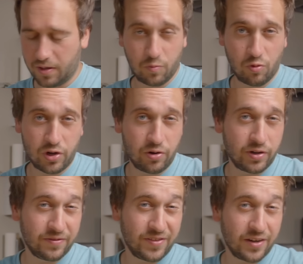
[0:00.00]
I'm wondering
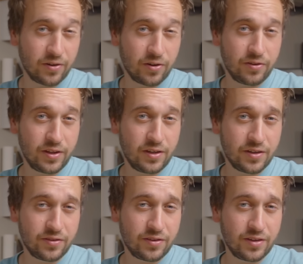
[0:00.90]
if that
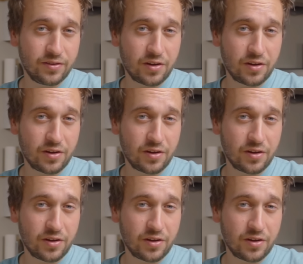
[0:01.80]
earthiness is